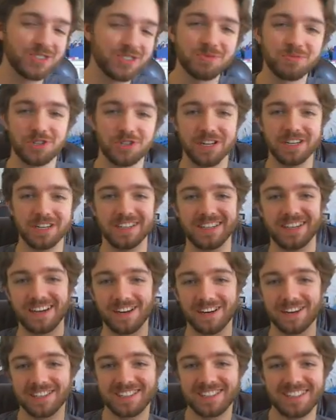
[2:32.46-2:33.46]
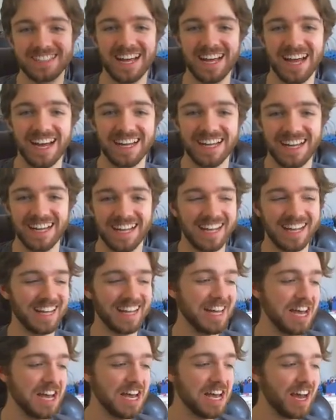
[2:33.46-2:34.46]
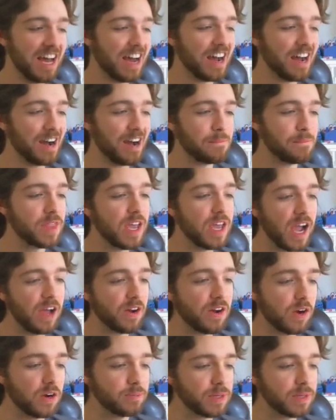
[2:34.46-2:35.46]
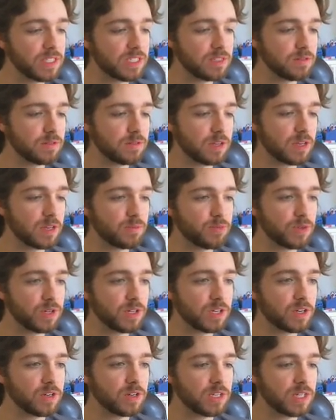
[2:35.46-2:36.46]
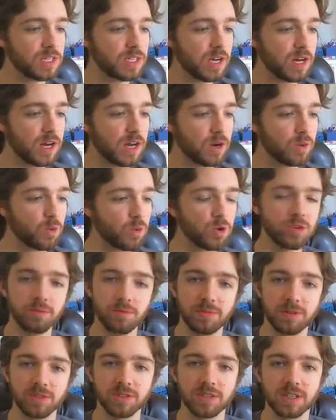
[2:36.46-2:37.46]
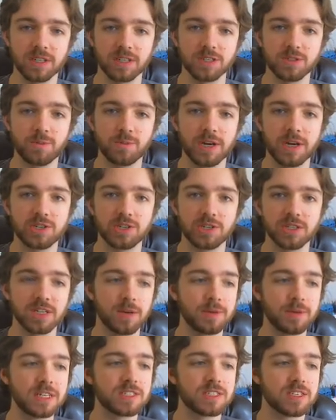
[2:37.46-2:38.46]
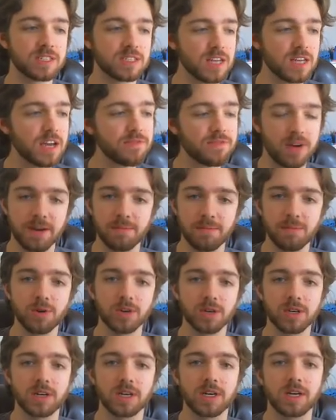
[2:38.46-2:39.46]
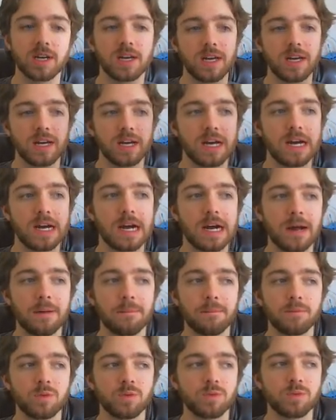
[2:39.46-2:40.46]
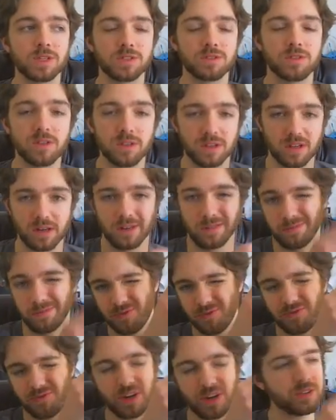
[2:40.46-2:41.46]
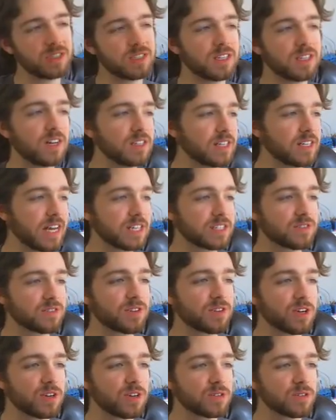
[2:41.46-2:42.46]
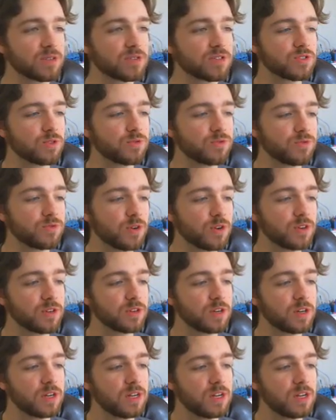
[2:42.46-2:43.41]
some shit in here. I don't know, but it seems like pretty good world building, especially. I mean, it's a sci-fi book with a fairly tight cast of characters so far.